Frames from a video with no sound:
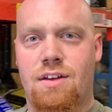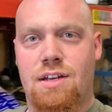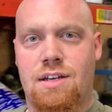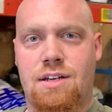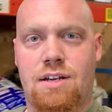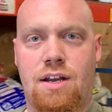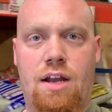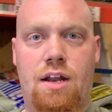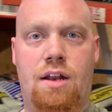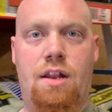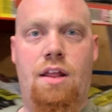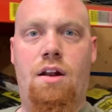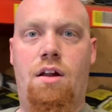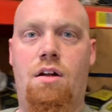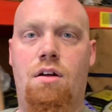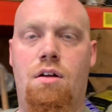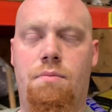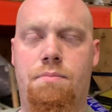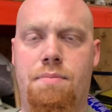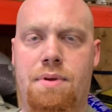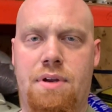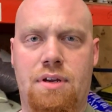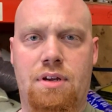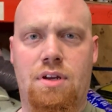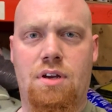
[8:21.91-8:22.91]
And then I'll
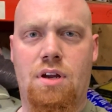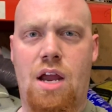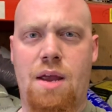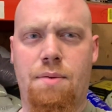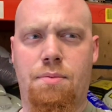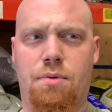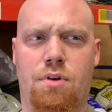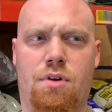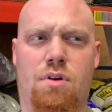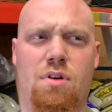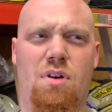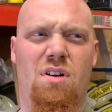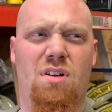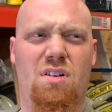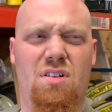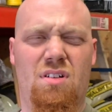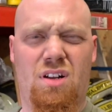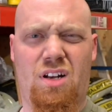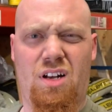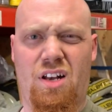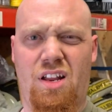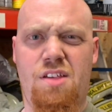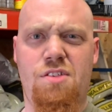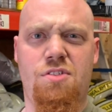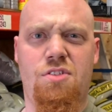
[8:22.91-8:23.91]
be able to at
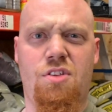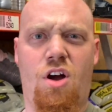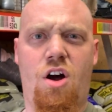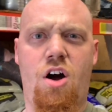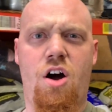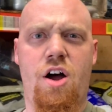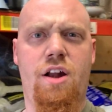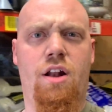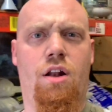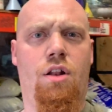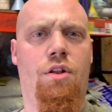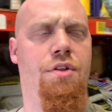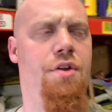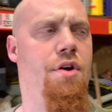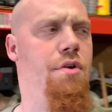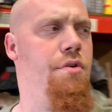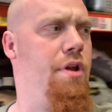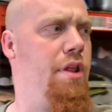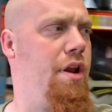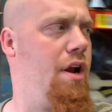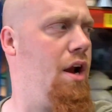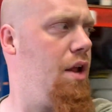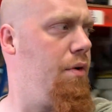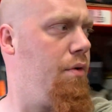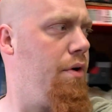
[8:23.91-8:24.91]
least idle tune it
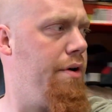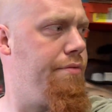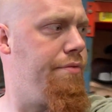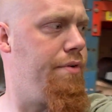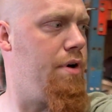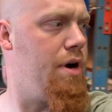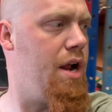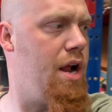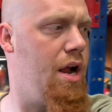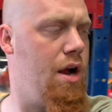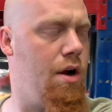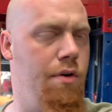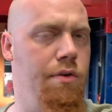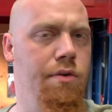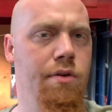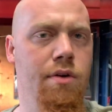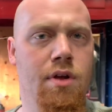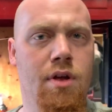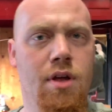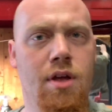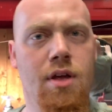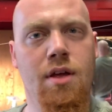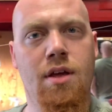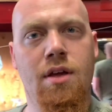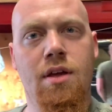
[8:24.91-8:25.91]
anyway for now,
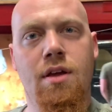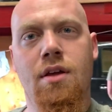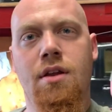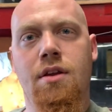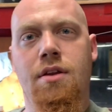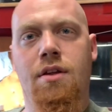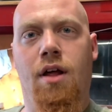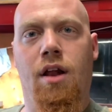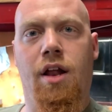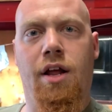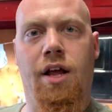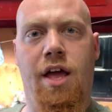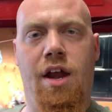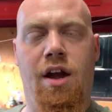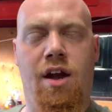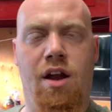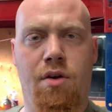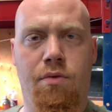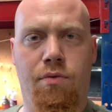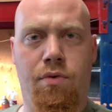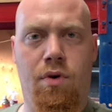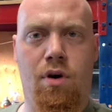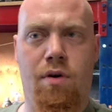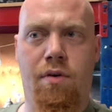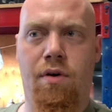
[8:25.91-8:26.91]
till I get it out
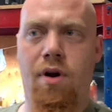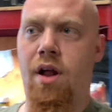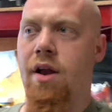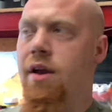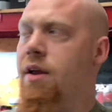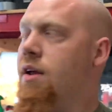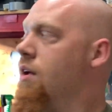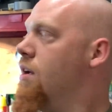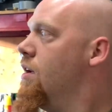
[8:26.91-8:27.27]
for a run.